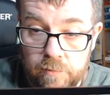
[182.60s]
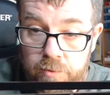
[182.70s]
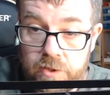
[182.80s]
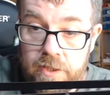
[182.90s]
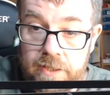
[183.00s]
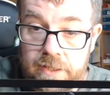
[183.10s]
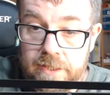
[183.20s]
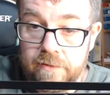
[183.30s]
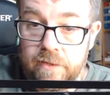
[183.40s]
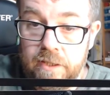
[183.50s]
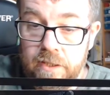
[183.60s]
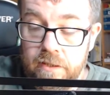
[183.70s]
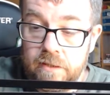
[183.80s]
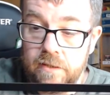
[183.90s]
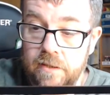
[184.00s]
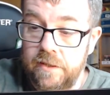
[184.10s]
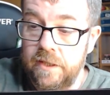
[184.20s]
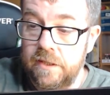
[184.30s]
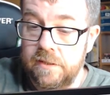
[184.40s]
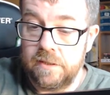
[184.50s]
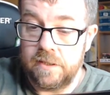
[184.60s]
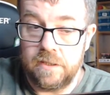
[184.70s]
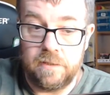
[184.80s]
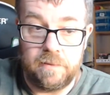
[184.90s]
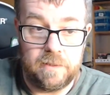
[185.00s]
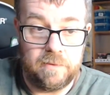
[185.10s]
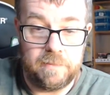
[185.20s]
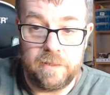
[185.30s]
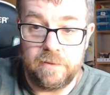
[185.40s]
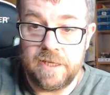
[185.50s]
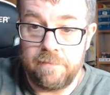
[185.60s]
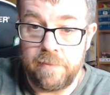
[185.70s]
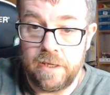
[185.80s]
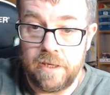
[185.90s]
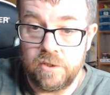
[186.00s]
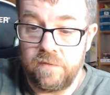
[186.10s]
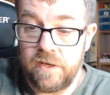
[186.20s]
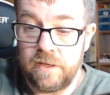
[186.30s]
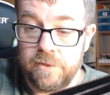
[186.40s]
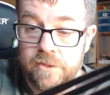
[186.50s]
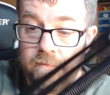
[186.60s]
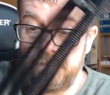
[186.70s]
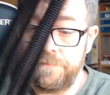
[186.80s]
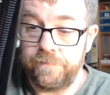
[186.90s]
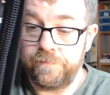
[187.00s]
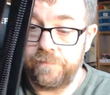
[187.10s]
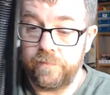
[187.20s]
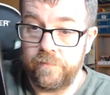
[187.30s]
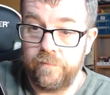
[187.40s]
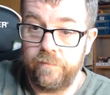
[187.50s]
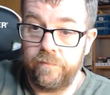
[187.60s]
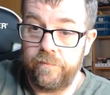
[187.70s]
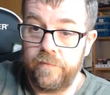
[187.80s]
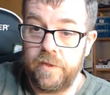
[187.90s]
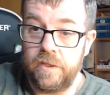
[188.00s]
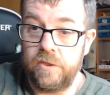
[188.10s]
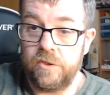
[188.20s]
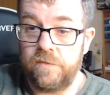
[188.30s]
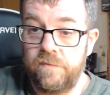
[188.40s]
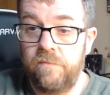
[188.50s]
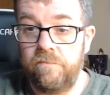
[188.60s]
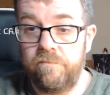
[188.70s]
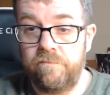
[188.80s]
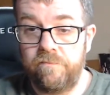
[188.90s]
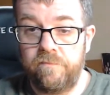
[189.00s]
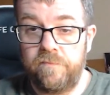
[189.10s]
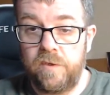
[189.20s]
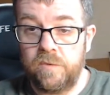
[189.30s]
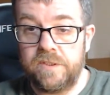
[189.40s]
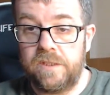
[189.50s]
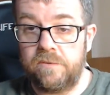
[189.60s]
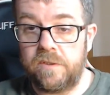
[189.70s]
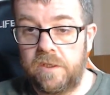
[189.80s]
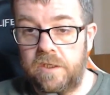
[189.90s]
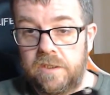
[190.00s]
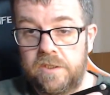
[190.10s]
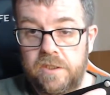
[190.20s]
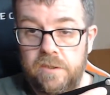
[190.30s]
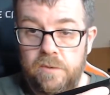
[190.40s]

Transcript: the link down here. I think it's around about £10 off Amazon, and it just folds out like so.